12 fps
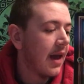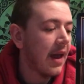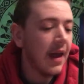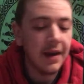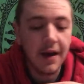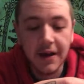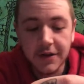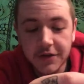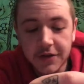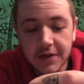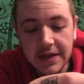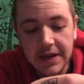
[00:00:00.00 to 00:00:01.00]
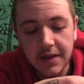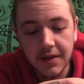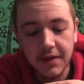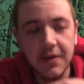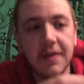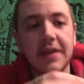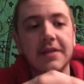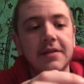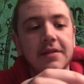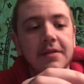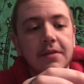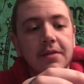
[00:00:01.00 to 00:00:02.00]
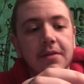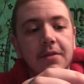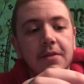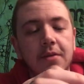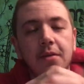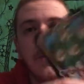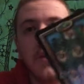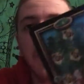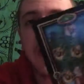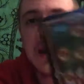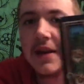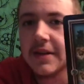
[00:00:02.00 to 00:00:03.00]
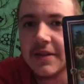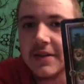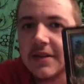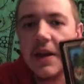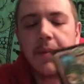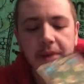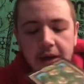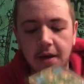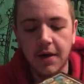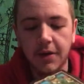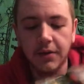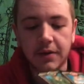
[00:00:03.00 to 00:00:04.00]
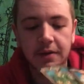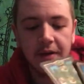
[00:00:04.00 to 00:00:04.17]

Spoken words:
And underneath this, waiting to see a payout,